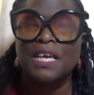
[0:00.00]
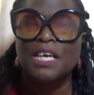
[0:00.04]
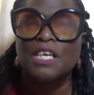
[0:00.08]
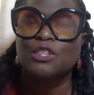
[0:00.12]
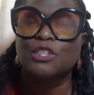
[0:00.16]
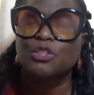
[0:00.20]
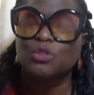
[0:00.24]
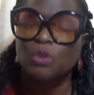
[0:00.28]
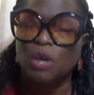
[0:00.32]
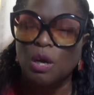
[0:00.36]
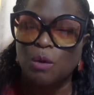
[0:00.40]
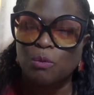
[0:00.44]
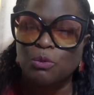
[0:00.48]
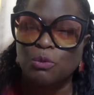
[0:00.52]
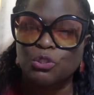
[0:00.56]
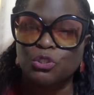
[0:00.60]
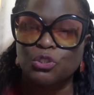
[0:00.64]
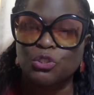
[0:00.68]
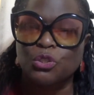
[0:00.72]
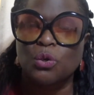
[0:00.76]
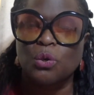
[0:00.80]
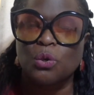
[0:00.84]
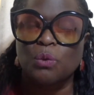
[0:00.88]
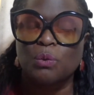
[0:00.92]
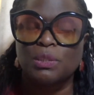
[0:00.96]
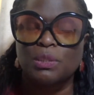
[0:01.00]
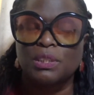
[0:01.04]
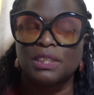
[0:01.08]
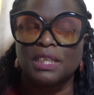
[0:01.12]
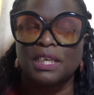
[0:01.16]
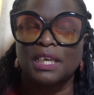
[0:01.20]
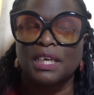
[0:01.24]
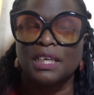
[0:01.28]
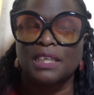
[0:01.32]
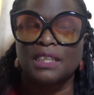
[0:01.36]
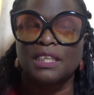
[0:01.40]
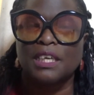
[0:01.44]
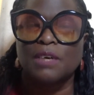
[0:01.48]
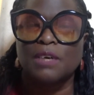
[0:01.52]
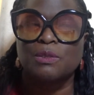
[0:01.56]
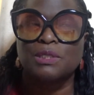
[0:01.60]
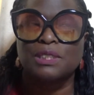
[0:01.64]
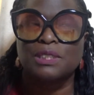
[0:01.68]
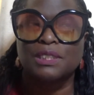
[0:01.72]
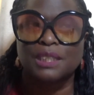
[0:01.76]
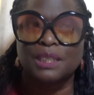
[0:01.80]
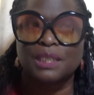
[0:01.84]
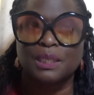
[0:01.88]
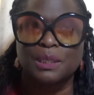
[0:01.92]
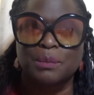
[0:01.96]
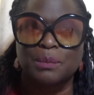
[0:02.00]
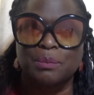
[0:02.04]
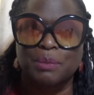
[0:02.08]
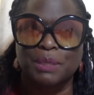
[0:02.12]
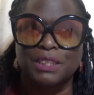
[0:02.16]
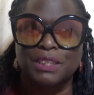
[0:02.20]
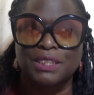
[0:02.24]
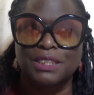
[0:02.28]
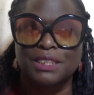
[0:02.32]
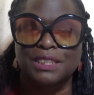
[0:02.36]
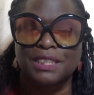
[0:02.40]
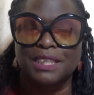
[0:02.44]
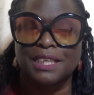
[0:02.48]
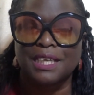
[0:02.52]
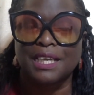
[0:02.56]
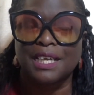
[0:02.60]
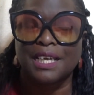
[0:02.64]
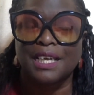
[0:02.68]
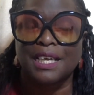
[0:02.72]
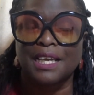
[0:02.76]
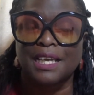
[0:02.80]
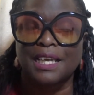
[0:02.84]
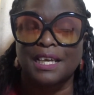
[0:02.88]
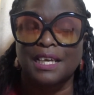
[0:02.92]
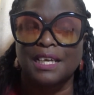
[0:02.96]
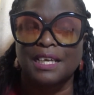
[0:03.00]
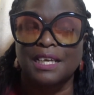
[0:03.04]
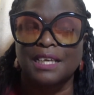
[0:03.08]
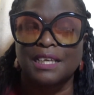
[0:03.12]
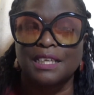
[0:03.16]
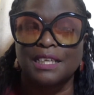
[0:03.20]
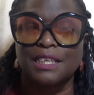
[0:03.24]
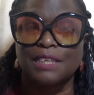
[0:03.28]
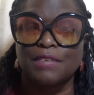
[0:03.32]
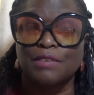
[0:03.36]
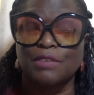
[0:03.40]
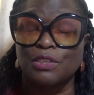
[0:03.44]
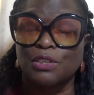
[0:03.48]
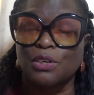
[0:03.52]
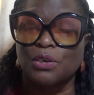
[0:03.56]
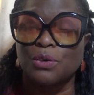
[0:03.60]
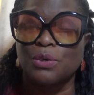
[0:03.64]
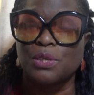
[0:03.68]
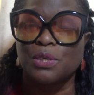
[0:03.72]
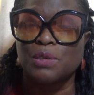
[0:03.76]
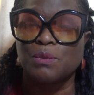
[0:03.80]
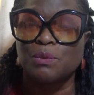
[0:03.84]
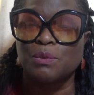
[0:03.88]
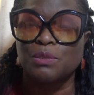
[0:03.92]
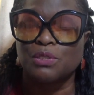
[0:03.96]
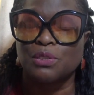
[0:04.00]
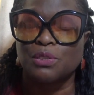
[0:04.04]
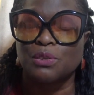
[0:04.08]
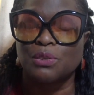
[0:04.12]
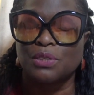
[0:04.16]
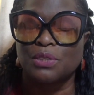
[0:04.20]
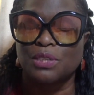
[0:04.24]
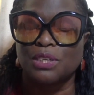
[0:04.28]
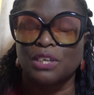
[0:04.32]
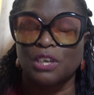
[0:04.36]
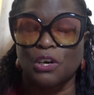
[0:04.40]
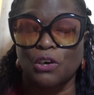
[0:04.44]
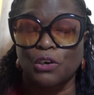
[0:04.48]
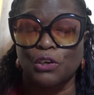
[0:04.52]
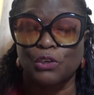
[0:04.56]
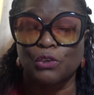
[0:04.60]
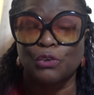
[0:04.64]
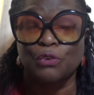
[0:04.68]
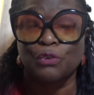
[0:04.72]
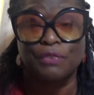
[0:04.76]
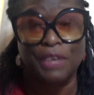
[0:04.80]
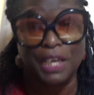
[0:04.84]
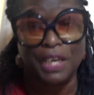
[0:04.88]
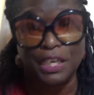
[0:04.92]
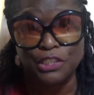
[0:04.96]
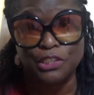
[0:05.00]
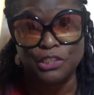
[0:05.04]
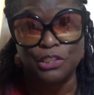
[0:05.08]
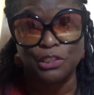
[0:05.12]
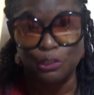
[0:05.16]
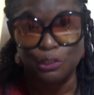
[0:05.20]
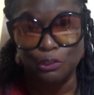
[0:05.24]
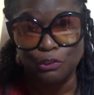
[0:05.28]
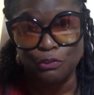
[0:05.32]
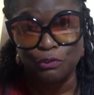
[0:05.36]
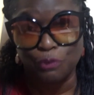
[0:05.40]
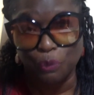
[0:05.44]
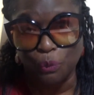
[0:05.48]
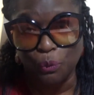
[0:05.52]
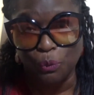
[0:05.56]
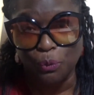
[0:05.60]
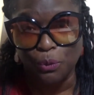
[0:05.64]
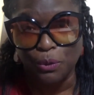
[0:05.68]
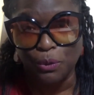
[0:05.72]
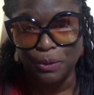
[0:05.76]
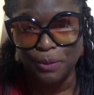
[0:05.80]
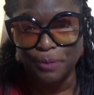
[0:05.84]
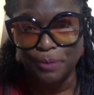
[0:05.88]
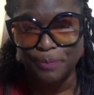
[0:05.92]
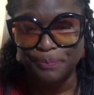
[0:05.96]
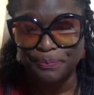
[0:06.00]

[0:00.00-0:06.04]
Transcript: So I would show up with that. There was another patient that I had, even though he was on the cardiovascular floor,